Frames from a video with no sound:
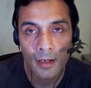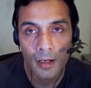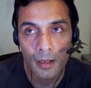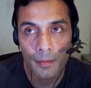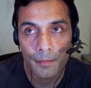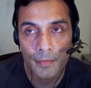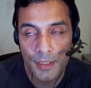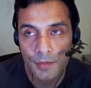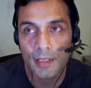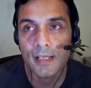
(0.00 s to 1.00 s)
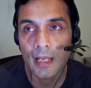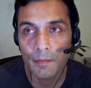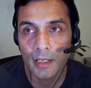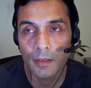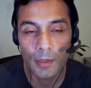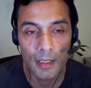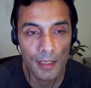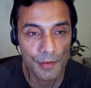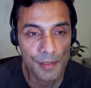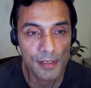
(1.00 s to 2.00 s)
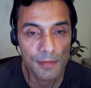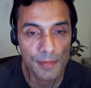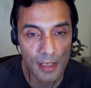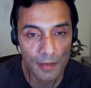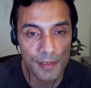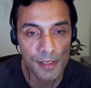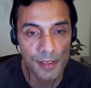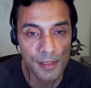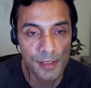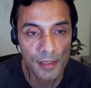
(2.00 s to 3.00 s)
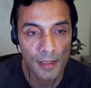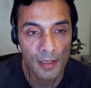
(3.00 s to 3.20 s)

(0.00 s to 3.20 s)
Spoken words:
Then did the same thing with ecosystem services.